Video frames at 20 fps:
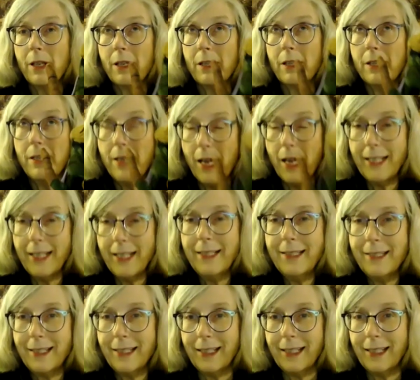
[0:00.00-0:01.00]

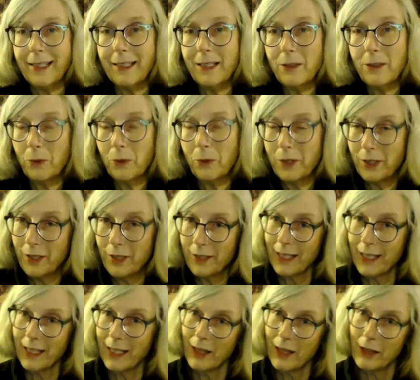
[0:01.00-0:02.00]
19, which is
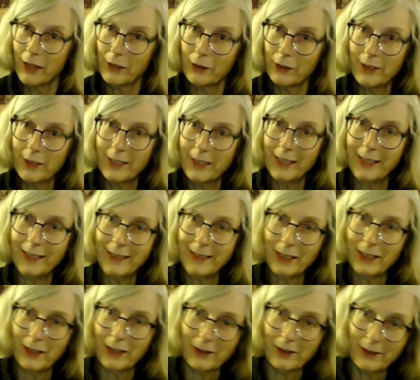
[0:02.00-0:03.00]
a 13
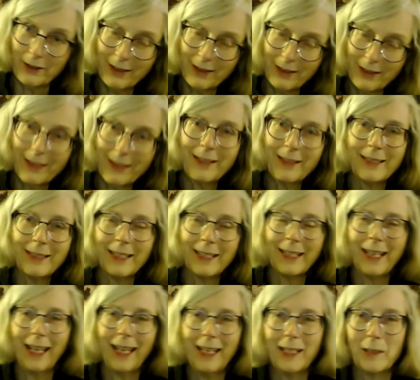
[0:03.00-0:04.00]
year
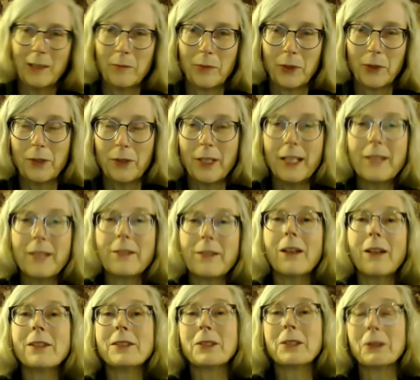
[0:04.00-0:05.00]
cicada brood is
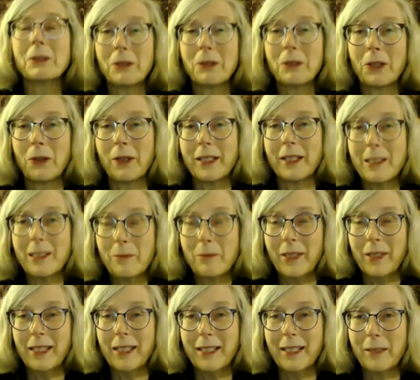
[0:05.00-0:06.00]
also going to
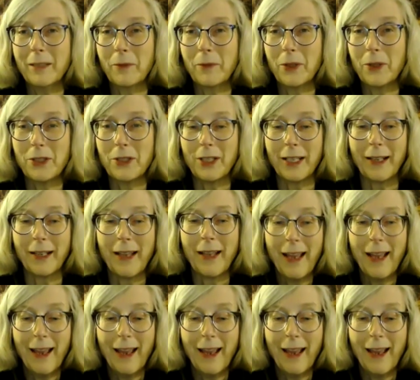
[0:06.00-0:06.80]
be emerging.